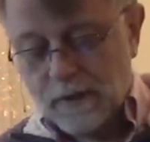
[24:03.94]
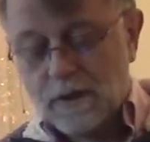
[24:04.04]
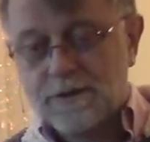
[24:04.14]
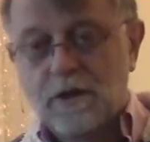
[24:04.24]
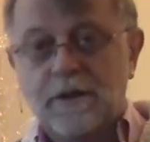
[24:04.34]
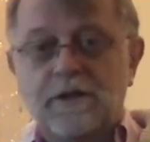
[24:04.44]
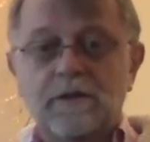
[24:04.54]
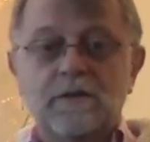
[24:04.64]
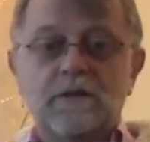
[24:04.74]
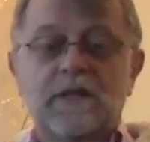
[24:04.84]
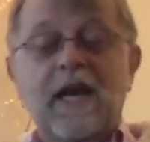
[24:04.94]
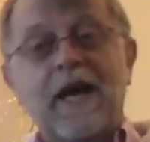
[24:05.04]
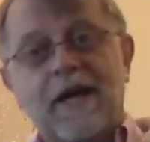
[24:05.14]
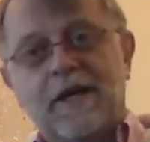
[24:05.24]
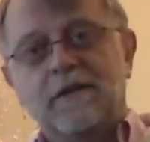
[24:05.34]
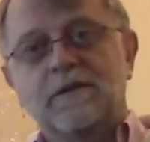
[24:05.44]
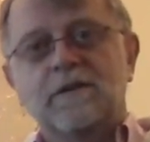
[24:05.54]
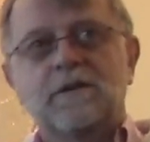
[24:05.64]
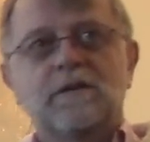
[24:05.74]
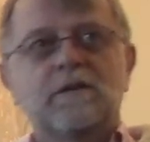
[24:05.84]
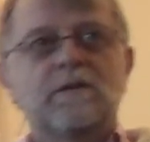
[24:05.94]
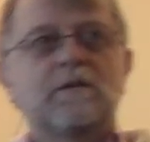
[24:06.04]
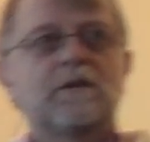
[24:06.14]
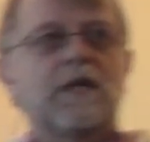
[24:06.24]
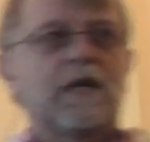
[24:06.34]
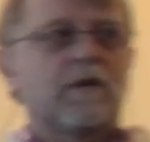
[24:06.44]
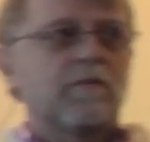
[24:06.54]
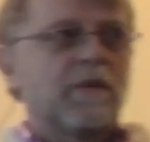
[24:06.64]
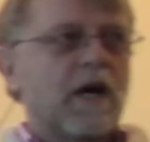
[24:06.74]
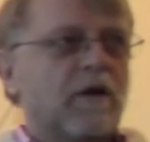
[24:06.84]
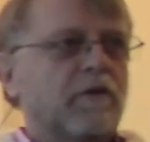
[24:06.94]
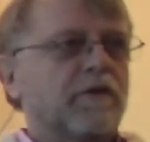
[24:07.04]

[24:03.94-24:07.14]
So it can take them out of